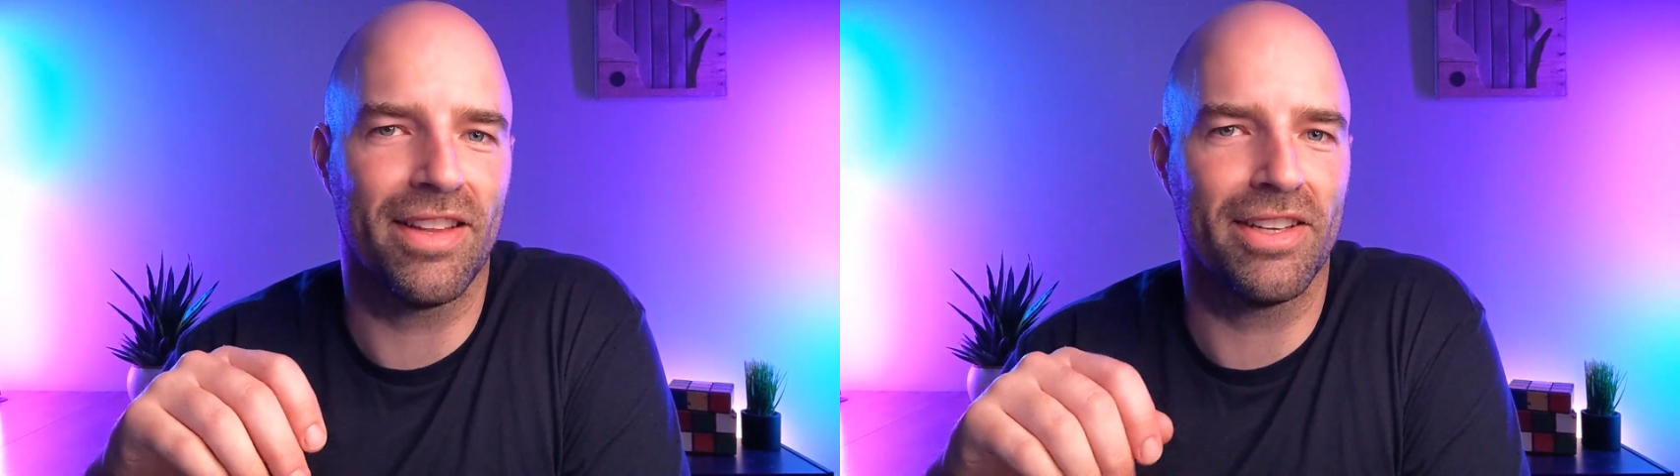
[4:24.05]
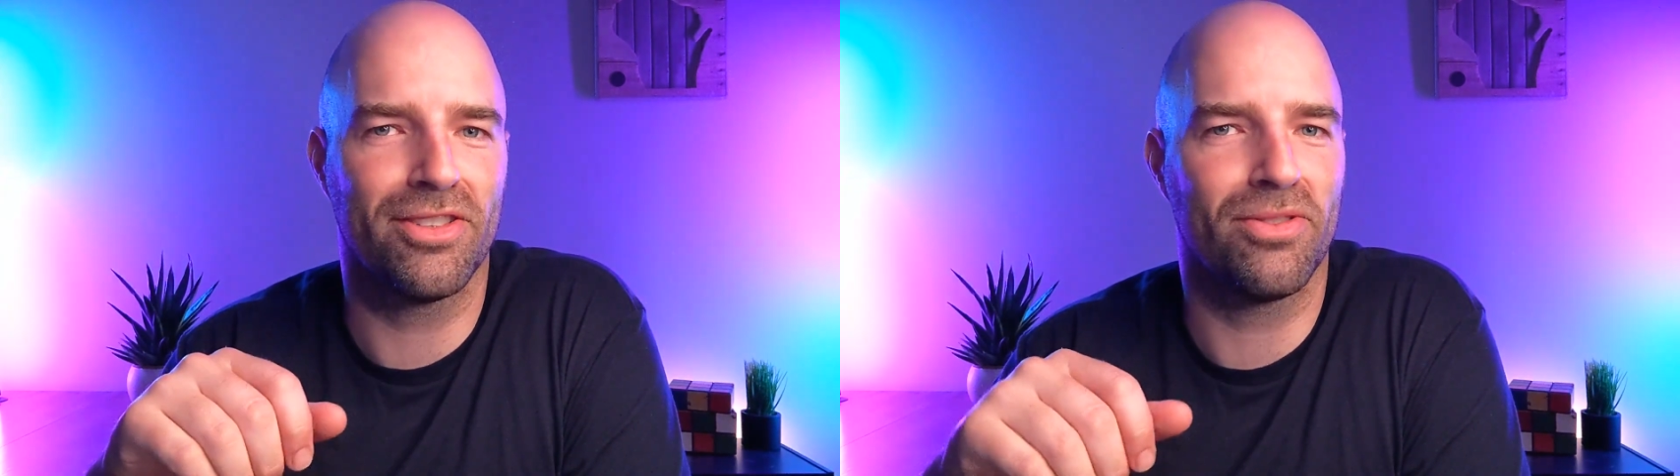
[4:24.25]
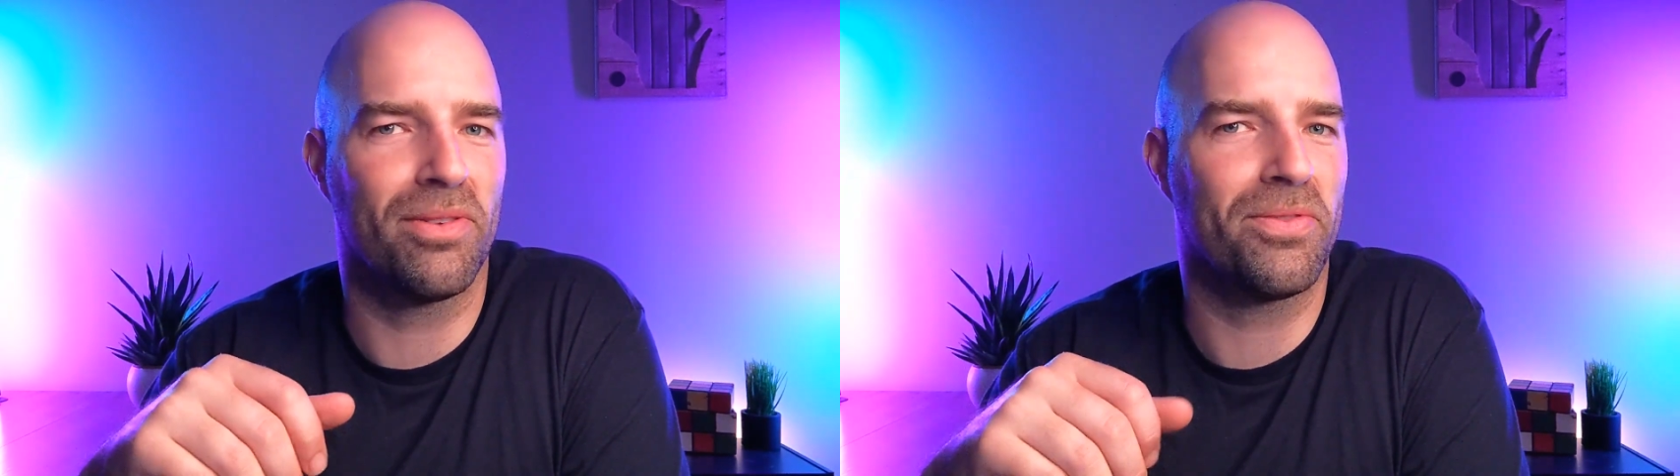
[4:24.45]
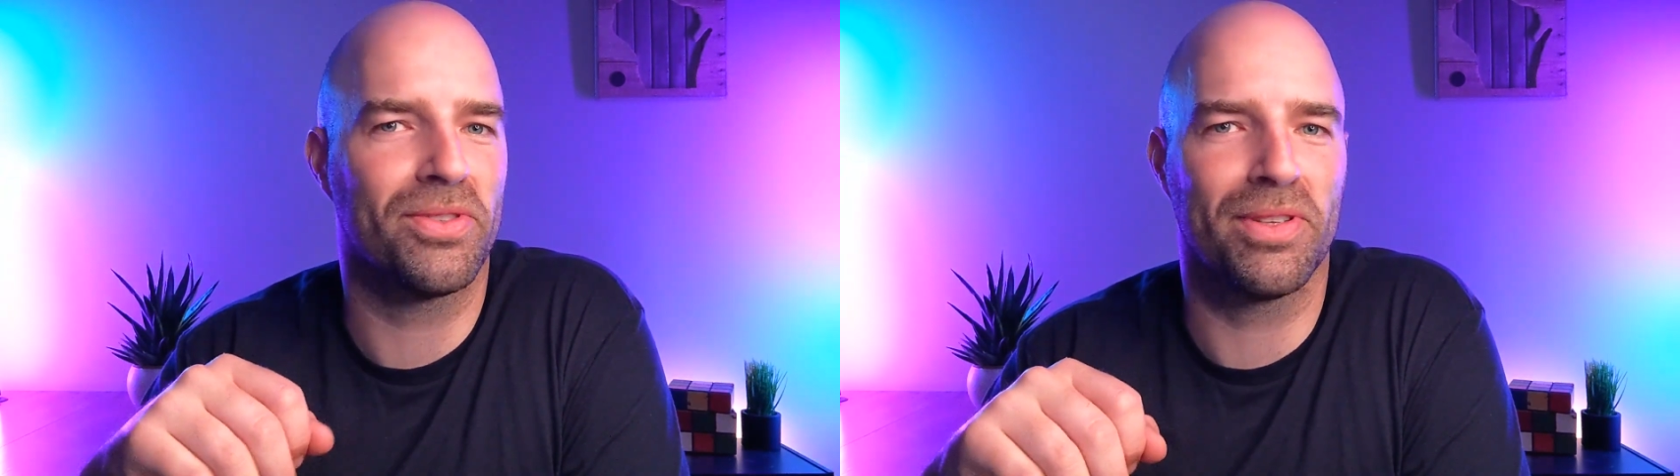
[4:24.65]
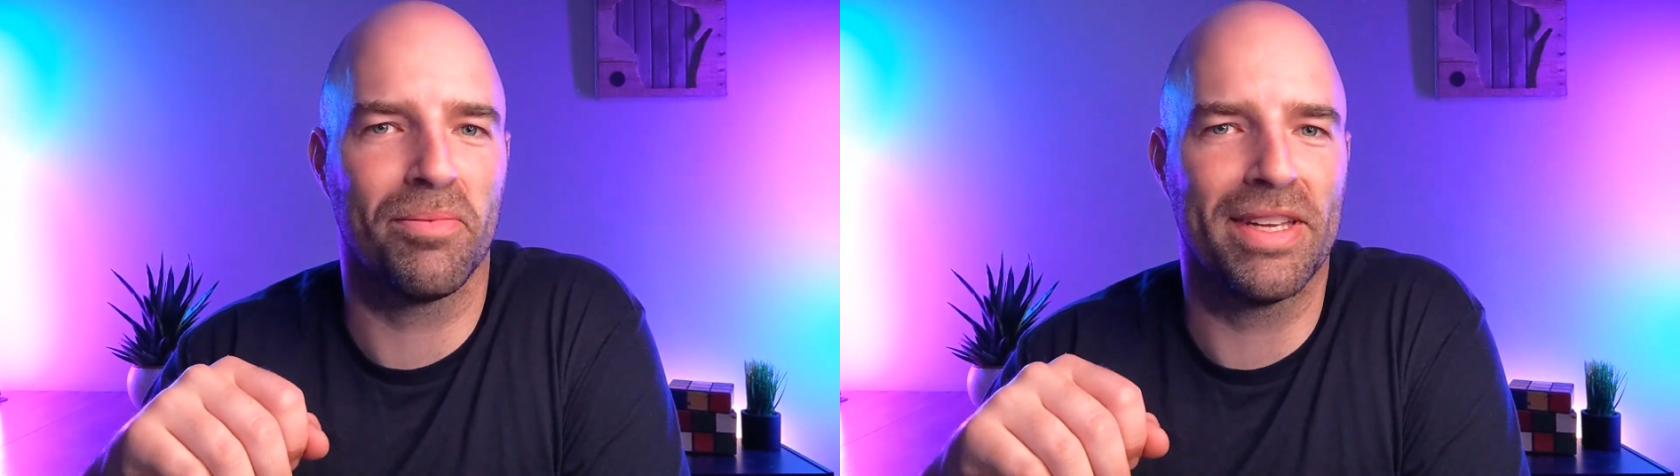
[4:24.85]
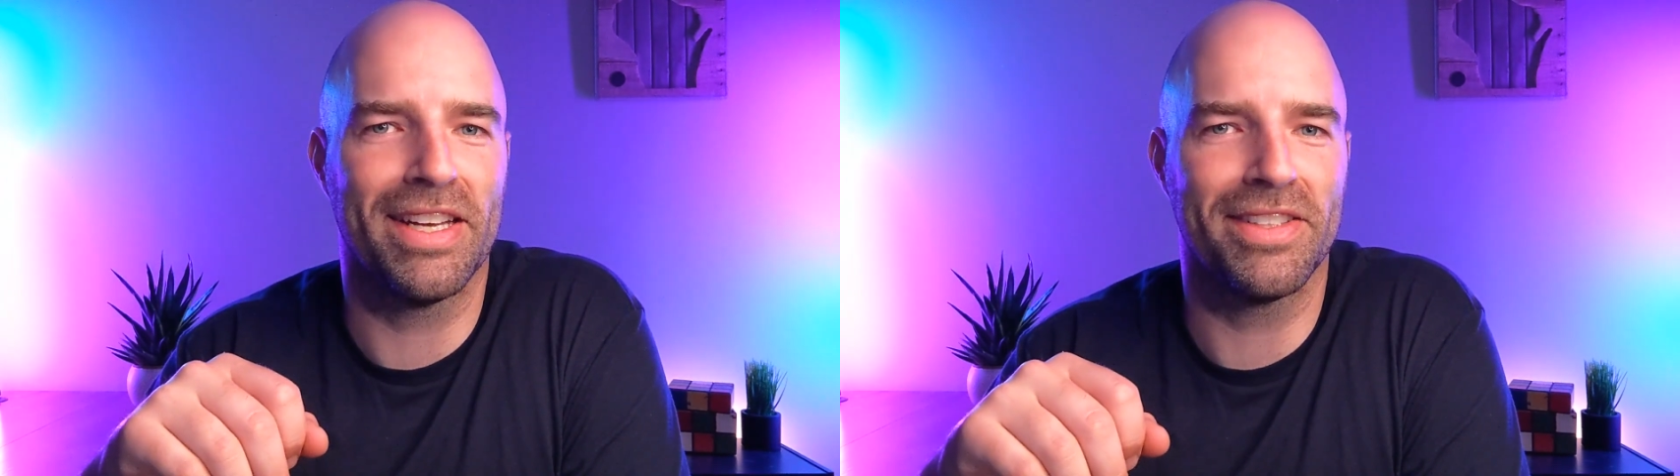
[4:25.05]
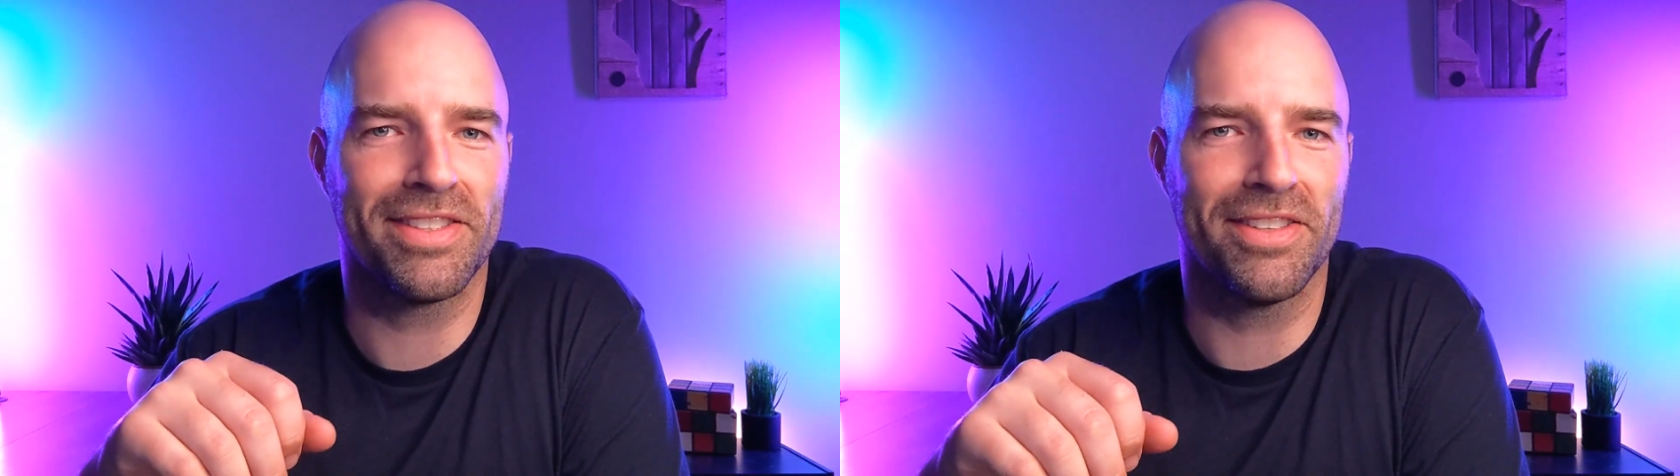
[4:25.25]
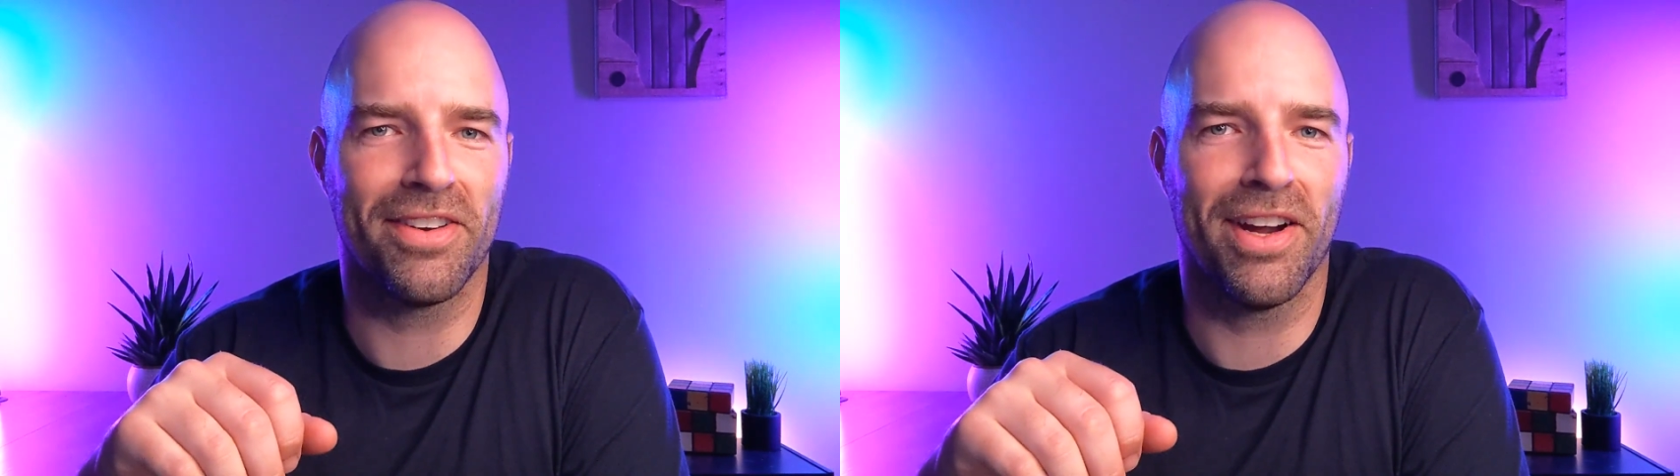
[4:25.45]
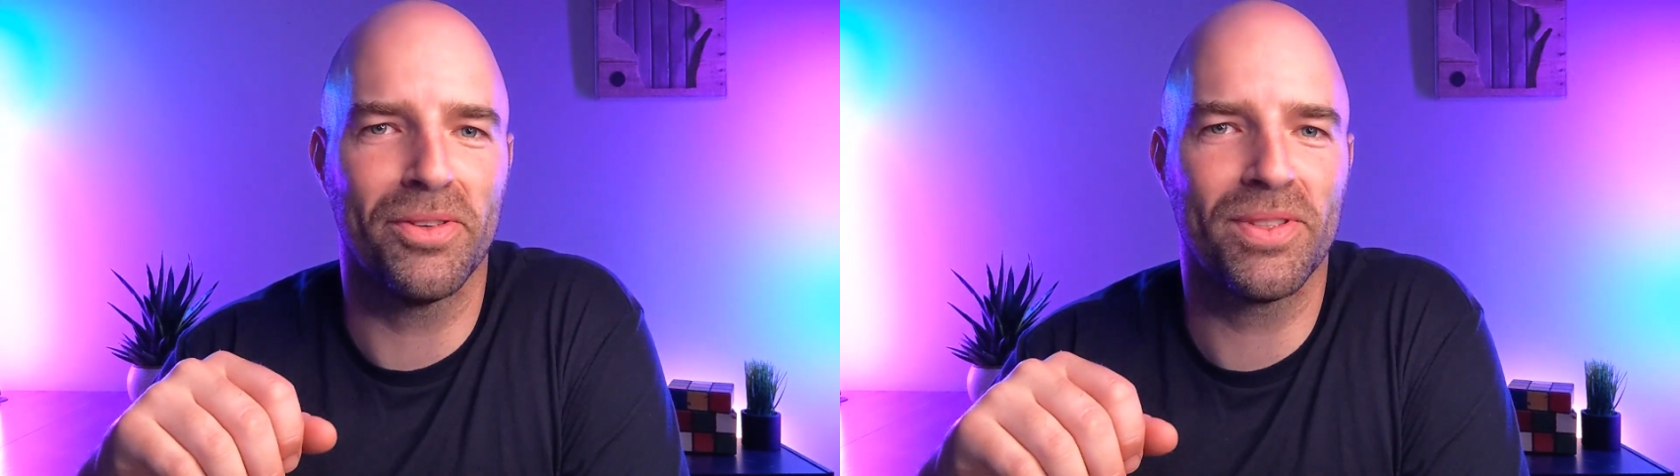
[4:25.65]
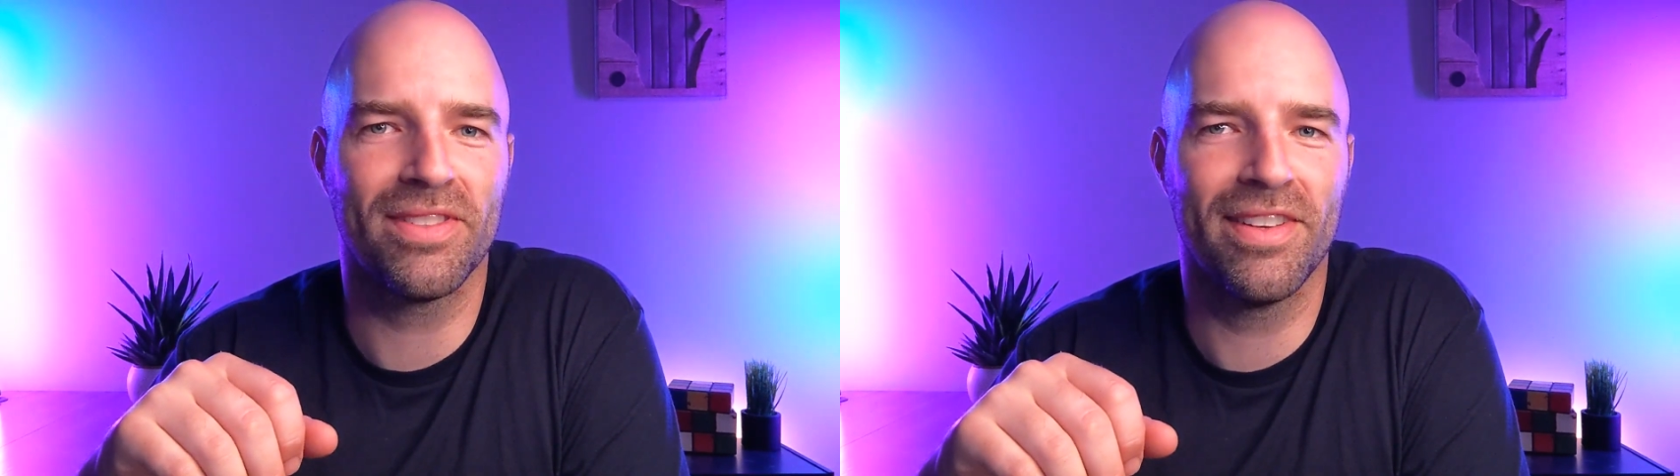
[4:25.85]
light strip for something else in your
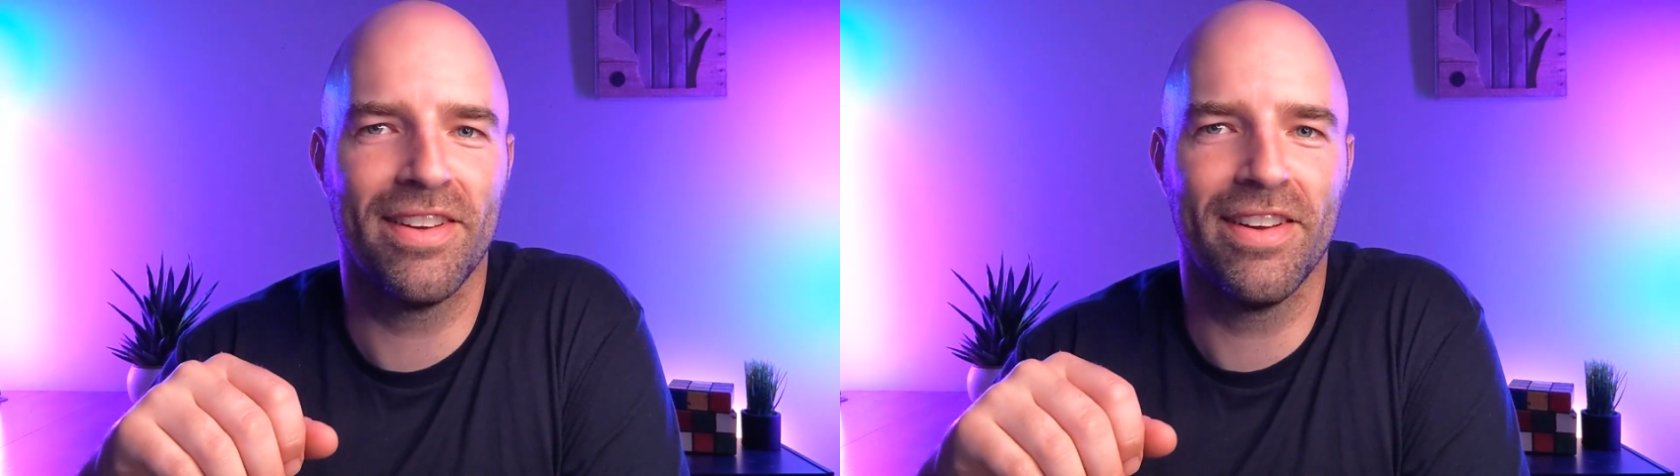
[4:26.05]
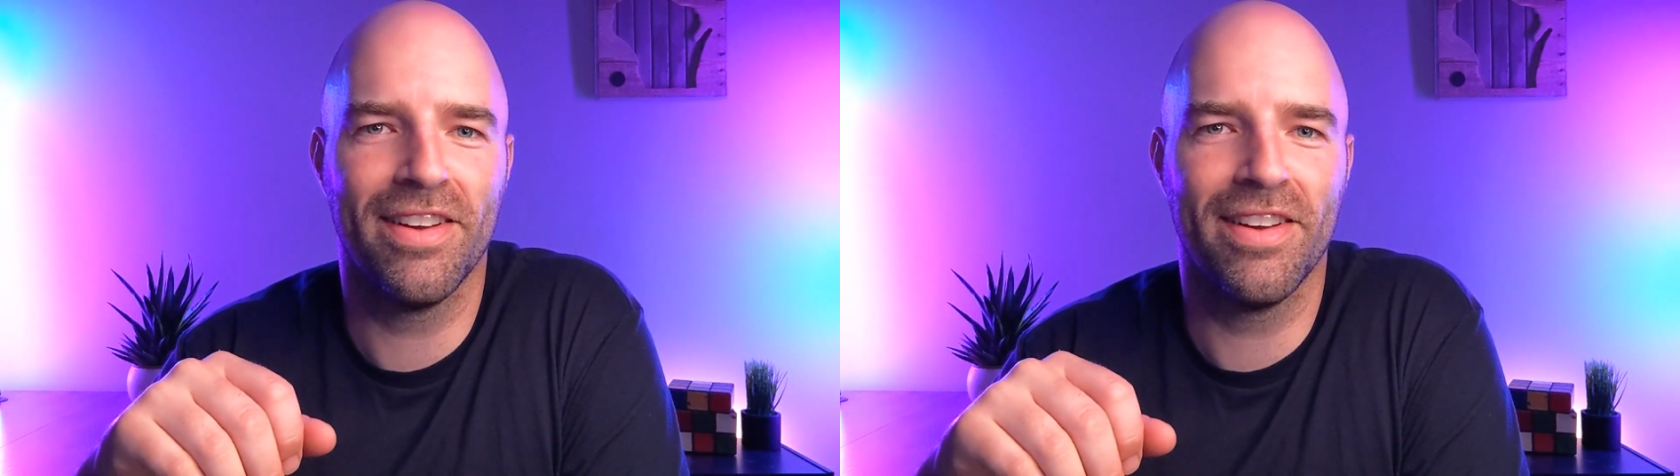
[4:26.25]
house.